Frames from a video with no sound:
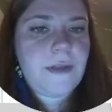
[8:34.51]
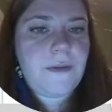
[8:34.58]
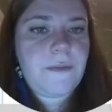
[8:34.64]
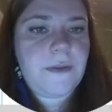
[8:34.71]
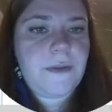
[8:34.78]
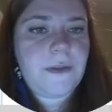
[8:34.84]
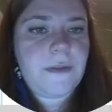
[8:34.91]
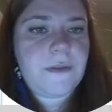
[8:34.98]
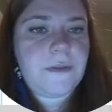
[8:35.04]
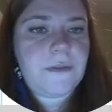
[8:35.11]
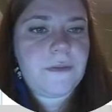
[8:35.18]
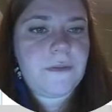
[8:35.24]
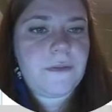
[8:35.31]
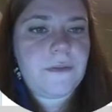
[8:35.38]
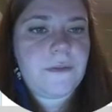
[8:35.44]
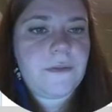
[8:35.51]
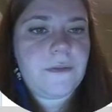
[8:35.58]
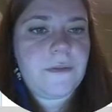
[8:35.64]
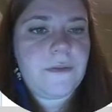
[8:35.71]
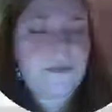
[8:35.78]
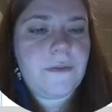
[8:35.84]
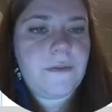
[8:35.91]
I want to extrude
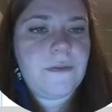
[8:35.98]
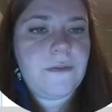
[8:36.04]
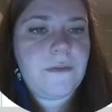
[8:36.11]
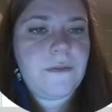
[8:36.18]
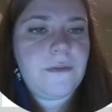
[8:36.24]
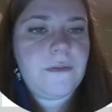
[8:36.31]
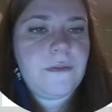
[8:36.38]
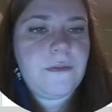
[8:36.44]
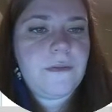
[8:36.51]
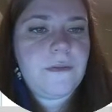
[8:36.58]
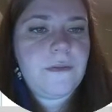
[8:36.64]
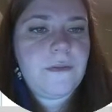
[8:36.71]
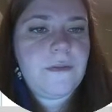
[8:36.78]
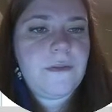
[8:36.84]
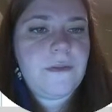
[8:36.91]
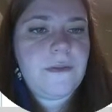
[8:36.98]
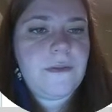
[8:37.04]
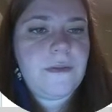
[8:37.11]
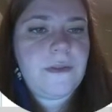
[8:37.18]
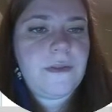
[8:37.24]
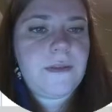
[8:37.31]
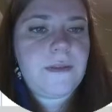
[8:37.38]

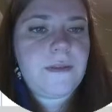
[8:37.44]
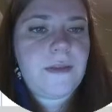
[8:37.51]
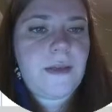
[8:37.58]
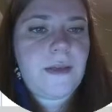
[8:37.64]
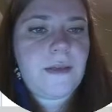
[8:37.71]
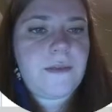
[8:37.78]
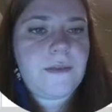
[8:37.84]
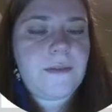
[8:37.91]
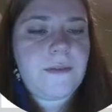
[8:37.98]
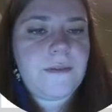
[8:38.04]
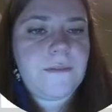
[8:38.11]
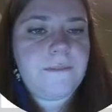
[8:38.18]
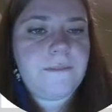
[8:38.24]
just these dots.